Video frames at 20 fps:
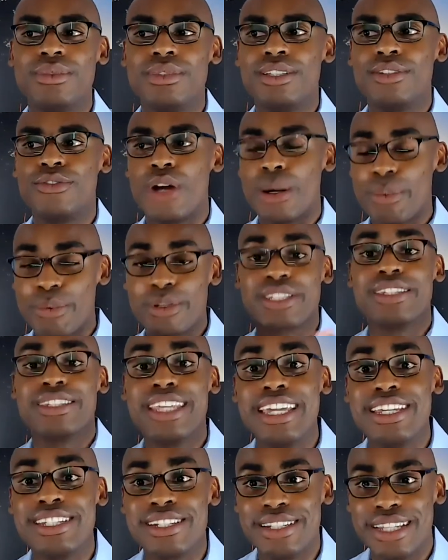
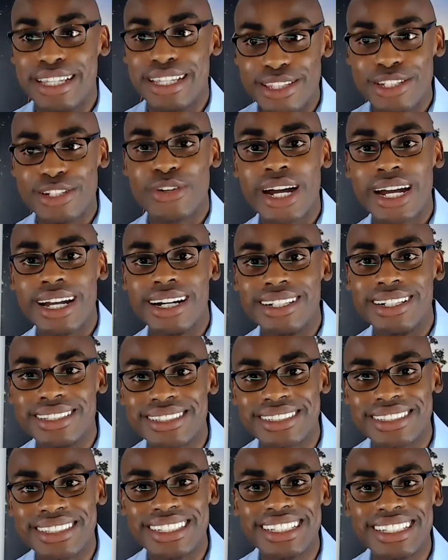representation in the trials,
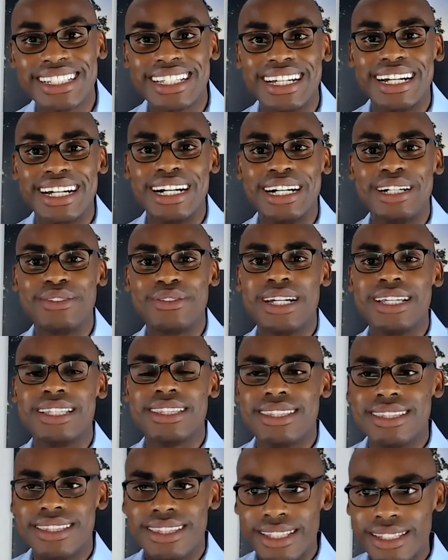right?
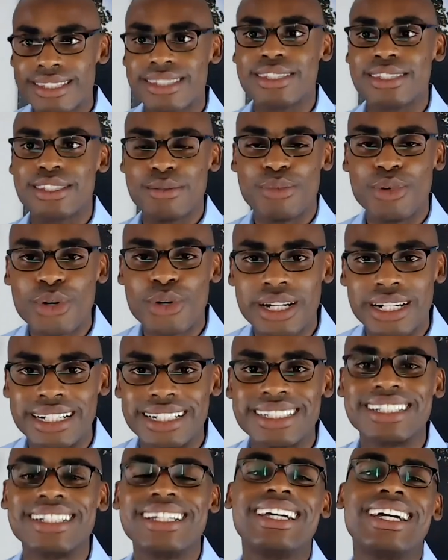This is
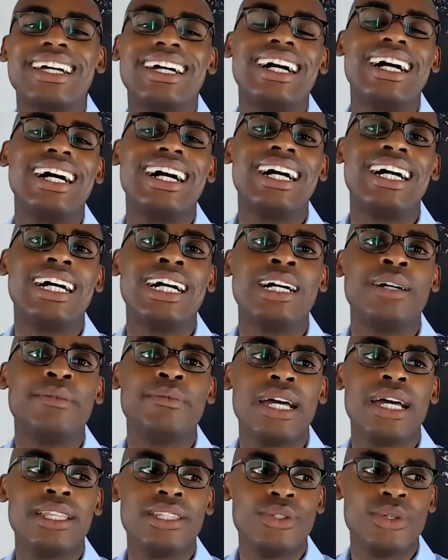important.
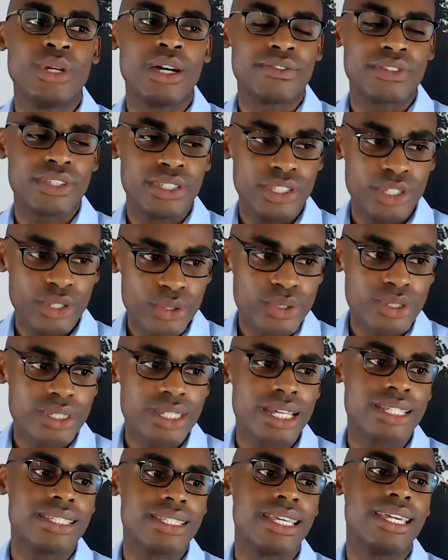And you have to use
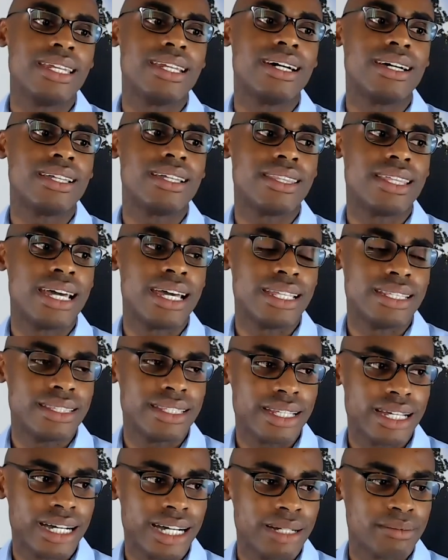that data then
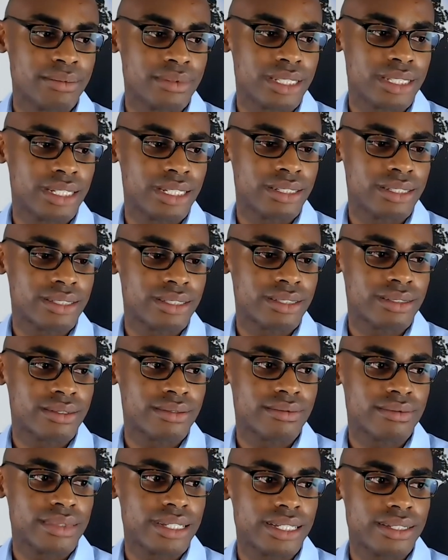
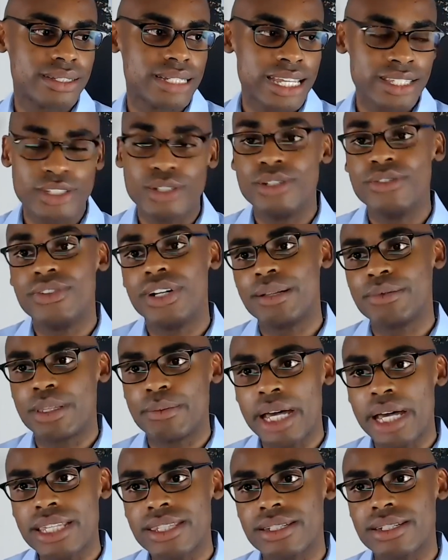as you develop the
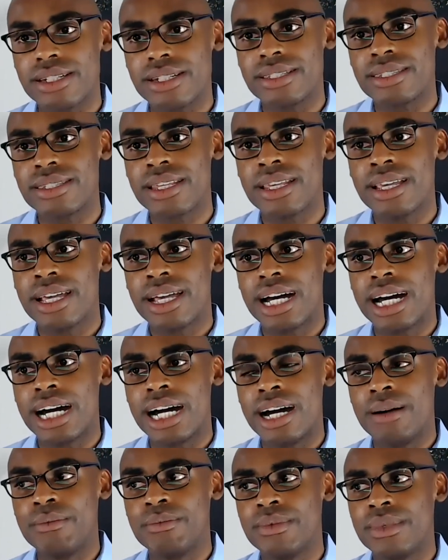messages,
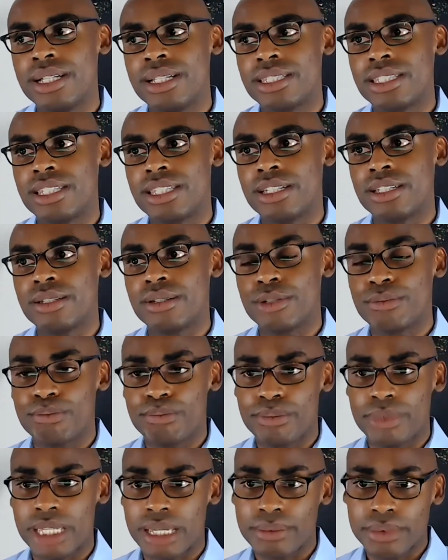to
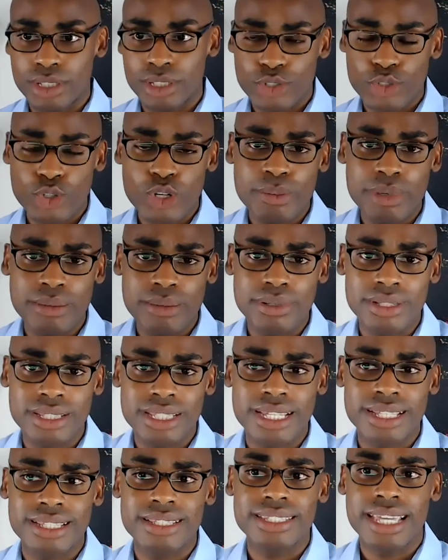be able to assure people
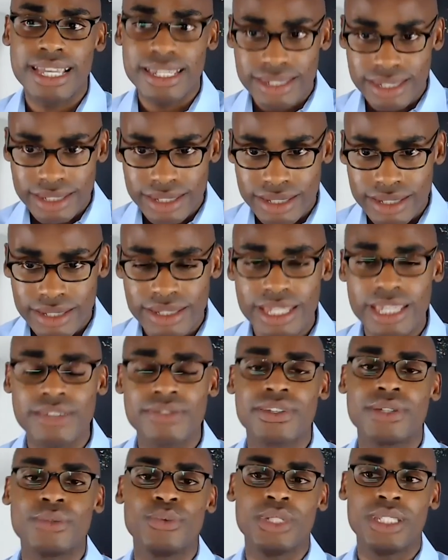that, yes, this is safe,
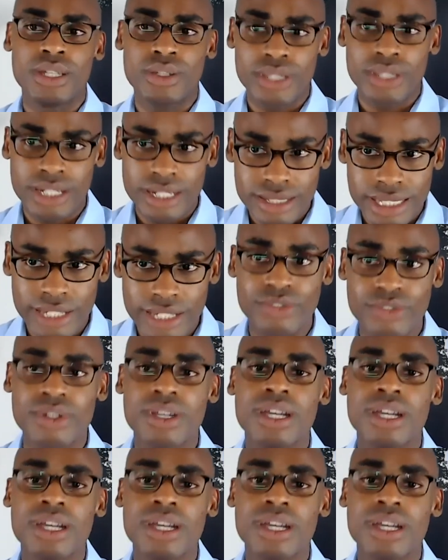and we know that it's safe